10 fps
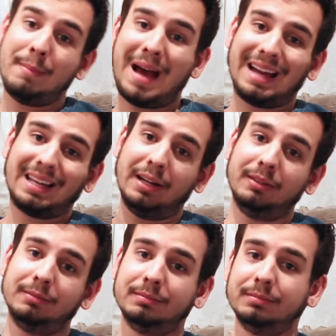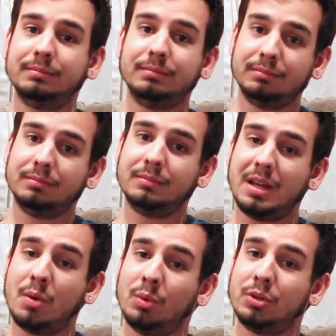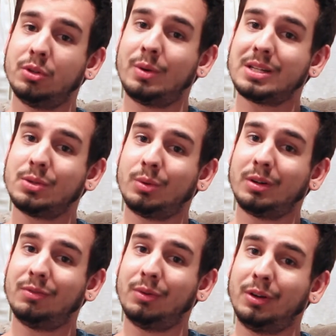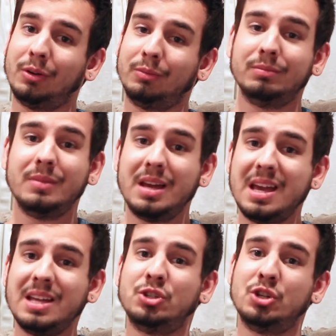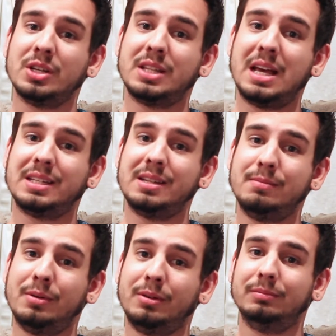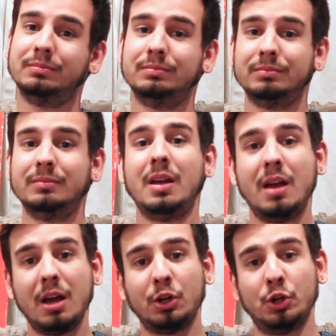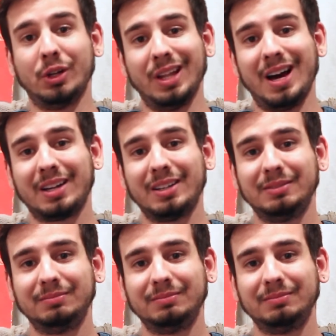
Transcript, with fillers: back here, and we'll do the rest of the work for you. It's just that simple. Good luck.